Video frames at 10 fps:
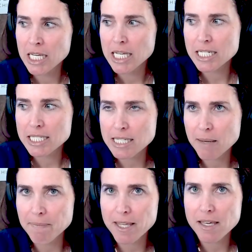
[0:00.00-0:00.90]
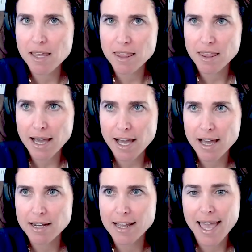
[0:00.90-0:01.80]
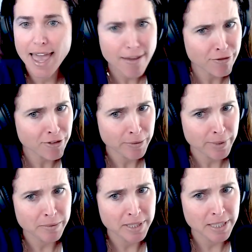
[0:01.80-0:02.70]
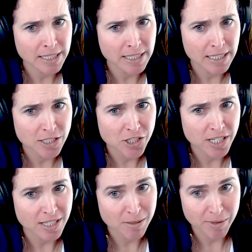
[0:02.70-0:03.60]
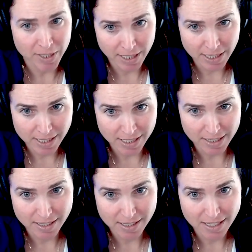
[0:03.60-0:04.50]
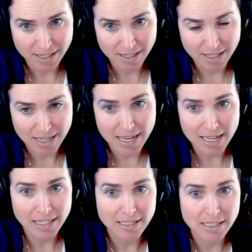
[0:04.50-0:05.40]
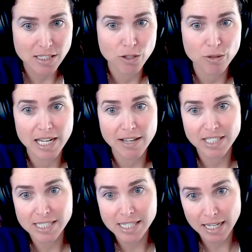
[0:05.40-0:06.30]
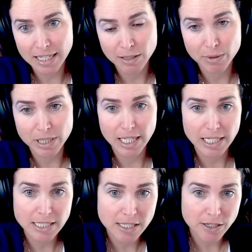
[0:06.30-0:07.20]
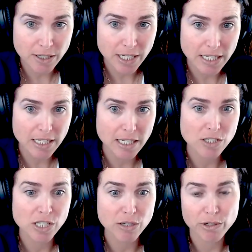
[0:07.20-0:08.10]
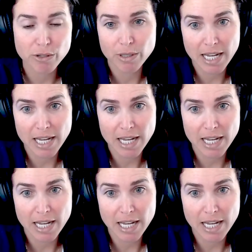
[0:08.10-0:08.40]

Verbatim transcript: is something that everyone with ADHD experiences. And you could have anxiety related to your ADHD, or you could